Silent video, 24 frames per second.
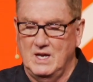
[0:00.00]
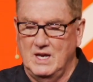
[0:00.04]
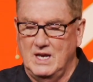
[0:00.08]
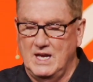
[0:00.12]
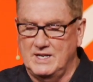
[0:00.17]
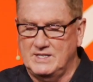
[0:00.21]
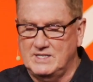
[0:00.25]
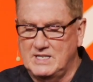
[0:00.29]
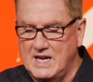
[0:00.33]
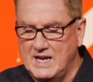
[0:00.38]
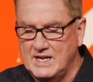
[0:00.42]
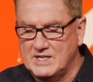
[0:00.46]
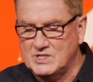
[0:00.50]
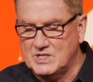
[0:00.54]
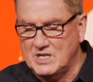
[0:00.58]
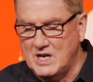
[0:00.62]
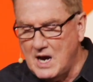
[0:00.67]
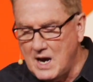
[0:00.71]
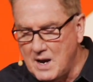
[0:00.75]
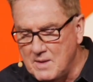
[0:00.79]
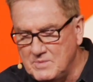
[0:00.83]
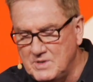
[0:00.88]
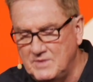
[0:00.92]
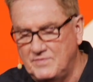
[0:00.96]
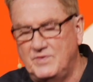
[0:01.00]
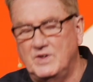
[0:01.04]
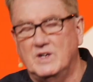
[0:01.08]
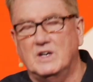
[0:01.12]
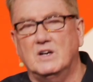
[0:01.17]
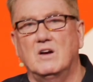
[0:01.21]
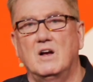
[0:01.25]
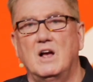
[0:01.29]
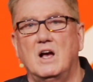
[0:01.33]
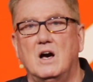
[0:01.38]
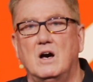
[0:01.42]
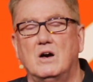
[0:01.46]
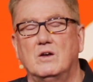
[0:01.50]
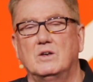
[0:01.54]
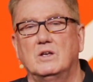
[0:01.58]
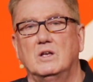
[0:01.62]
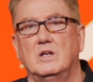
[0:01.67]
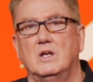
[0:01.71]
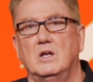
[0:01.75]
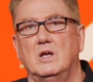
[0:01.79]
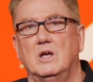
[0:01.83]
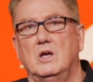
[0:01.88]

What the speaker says: It takes time to figure out